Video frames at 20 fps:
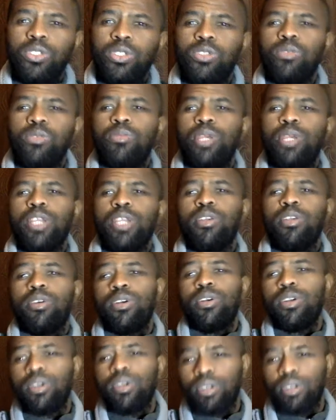to make your own
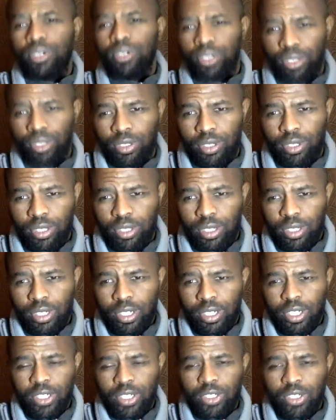conclusion.
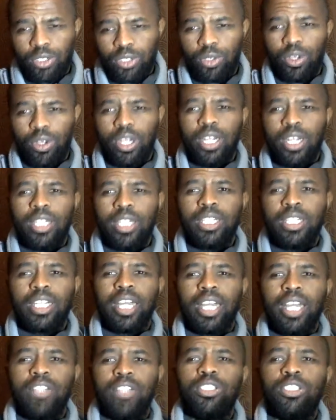Should Nnamdi
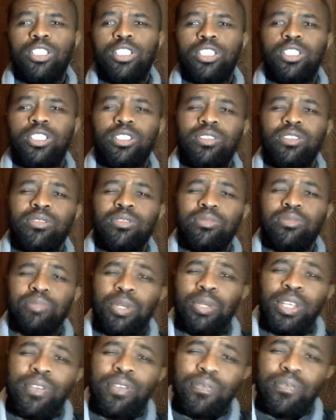Kanu
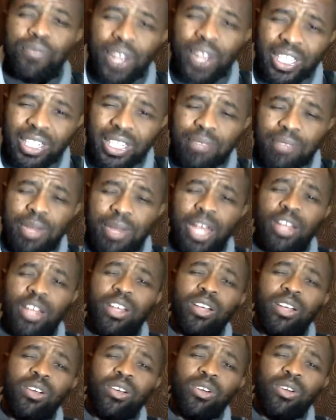be invited by
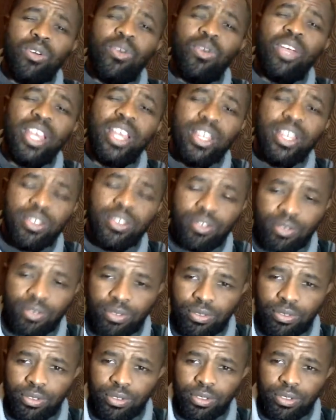OAU
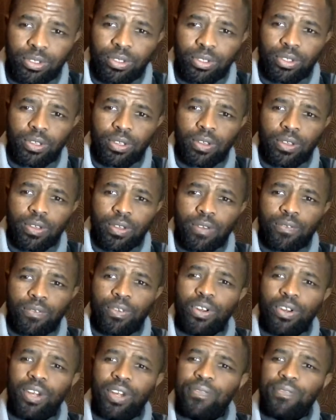
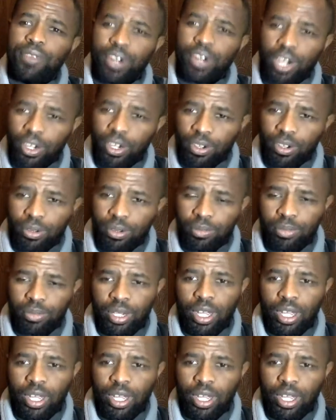for a referendum?